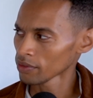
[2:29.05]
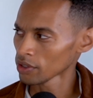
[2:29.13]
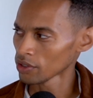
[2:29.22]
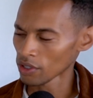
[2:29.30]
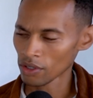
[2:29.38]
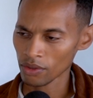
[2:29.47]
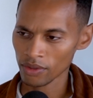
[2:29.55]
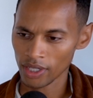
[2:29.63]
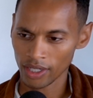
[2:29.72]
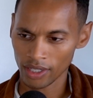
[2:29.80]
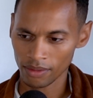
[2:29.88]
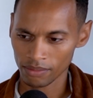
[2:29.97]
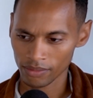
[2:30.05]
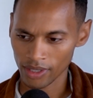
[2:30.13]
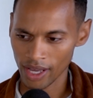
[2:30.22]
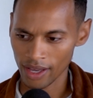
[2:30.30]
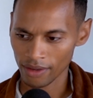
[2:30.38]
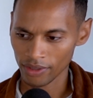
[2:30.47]
I
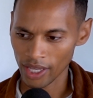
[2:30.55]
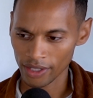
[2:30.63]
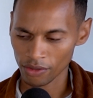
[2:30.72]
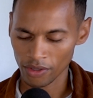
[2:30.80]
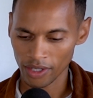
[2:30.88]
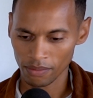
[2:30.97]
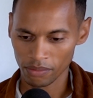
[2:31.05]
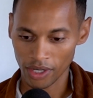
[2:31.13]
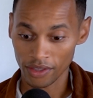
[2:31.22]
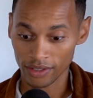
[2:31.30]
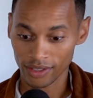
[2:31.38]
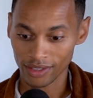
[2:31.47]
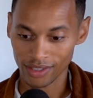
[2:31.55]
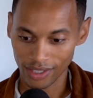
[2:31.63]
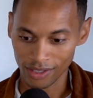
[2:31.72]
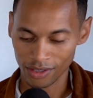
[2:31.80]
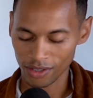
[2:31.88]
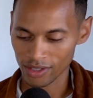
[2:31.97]
have a lot of great brothers and
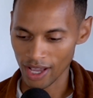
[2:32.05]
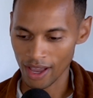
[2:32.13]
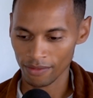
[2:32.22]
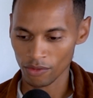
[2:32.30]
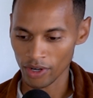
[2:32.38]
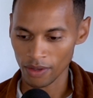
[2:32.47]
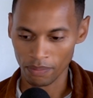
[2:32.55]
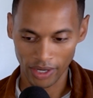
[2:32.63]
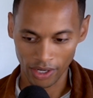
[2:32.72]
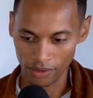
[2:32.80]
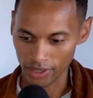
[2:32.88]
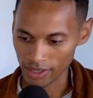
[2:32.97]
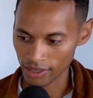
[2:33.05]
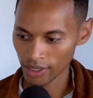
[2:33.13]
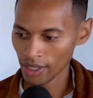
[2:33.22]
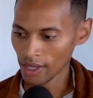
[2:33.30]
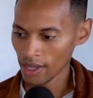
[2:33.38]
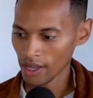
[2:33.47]
sisters. I have great parents,
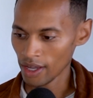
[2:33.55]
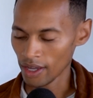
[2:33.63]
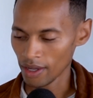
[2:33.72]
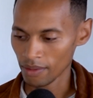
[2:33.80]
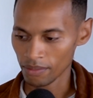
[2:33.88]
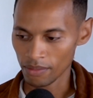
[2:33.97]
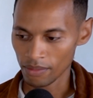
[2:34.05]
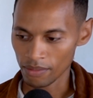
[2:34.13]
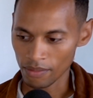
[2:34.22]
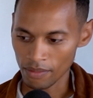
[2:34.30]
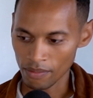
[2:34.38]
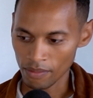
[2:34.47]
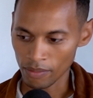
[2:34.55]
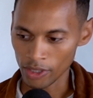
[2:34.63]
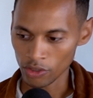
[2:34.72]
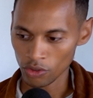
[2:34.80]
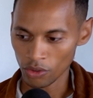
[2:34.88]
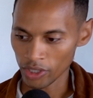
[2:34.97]
but
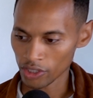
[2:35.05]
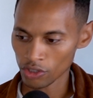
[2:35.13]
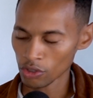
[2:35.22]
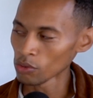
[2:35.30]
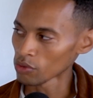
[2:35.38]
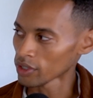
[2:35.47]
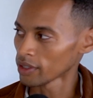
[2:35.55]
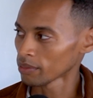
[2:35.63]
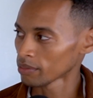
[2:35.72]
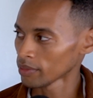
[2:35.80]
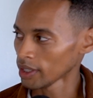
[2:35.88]
you don't get to choose them.